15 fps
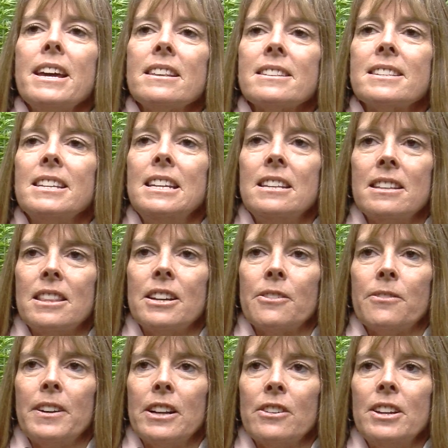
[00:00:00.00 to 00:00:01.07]
that scene in there
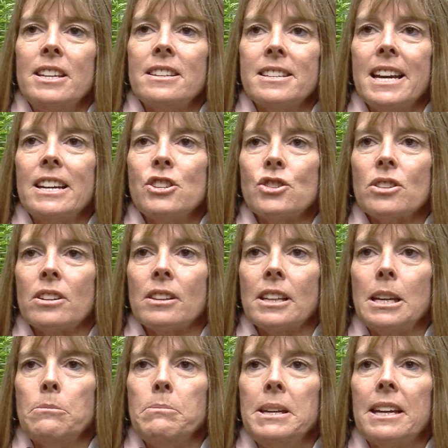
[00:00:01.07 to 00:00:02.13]
very
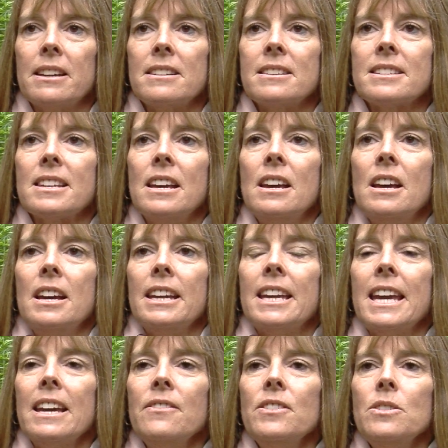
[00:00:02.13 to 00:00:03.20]
intentionally because
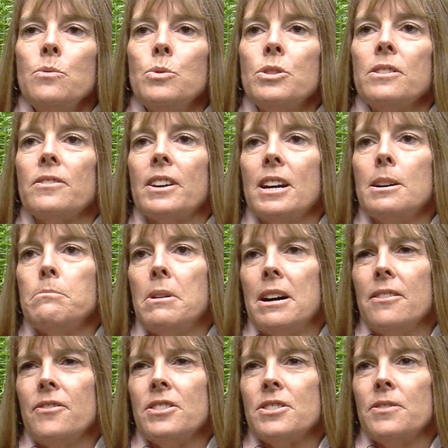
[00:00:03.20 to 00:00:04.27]
Kevin would have come
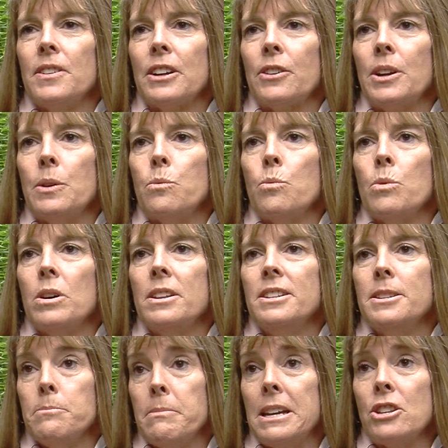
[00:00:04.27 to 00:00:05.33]
off as very
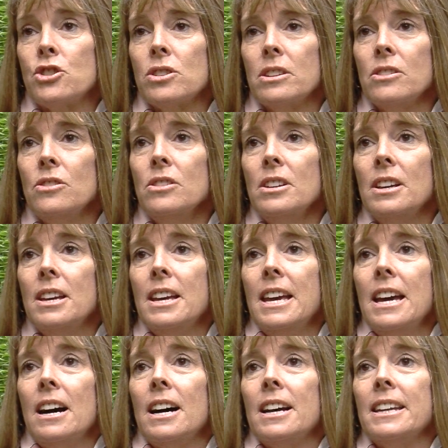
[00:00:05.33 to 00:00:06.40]
one-dimensional.
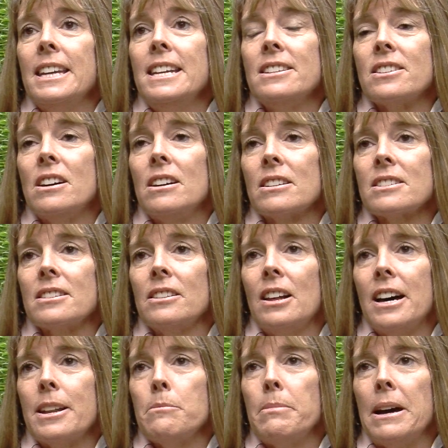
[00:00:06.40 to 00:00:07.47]
He talks a
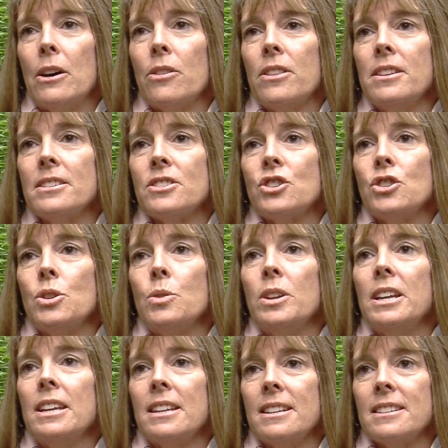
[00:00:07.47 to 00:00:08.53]
lot about this
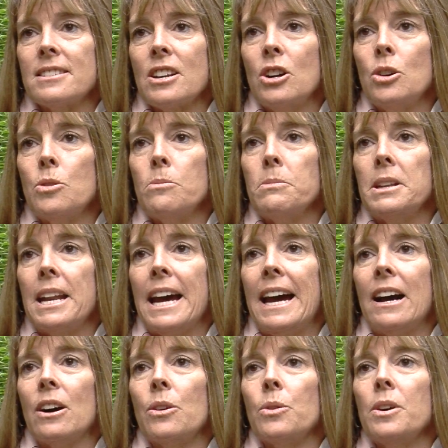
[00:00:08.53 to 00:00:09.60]
shooting in his home and
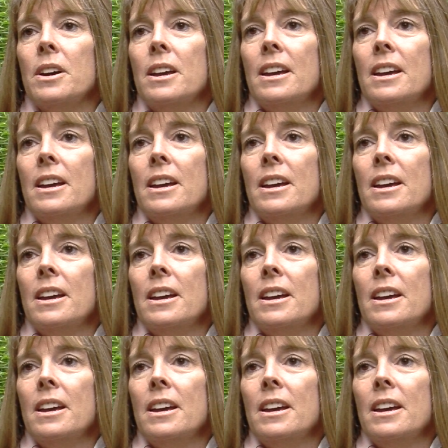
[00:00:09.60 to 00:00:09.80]
how